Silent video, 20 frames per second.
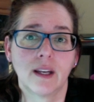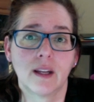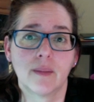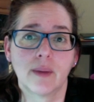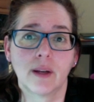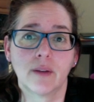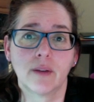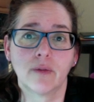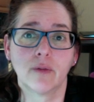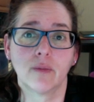
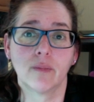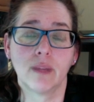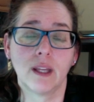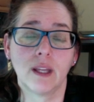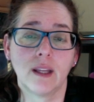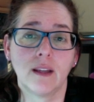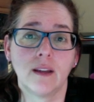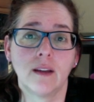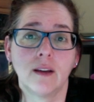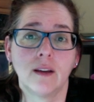better for
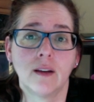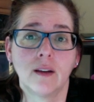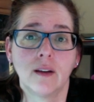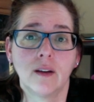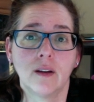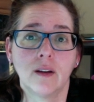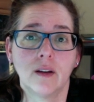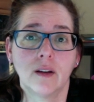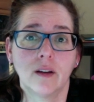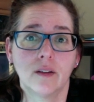me
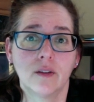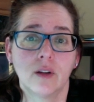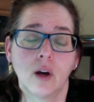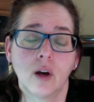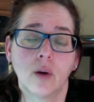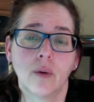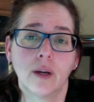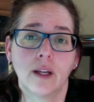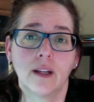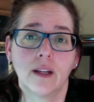
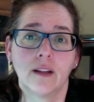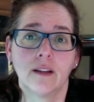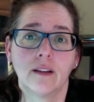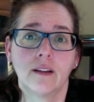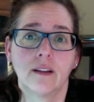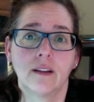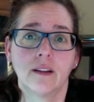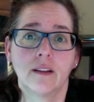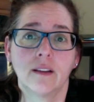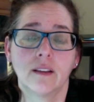knowing
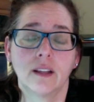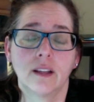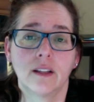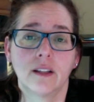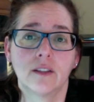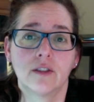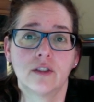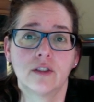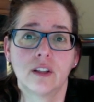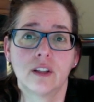that
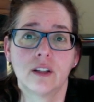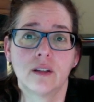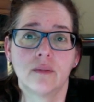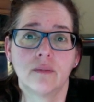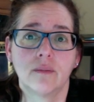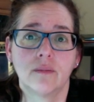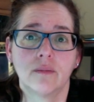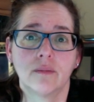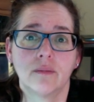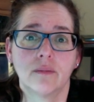she
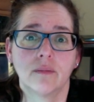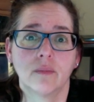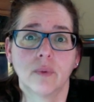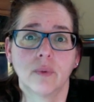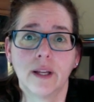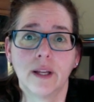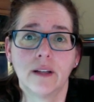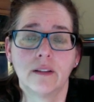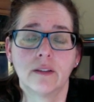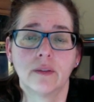
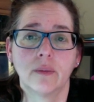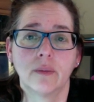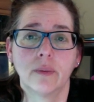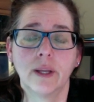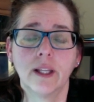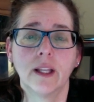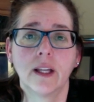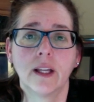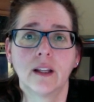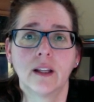went
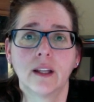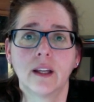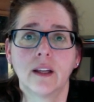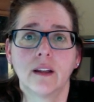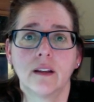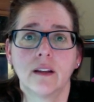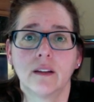willingly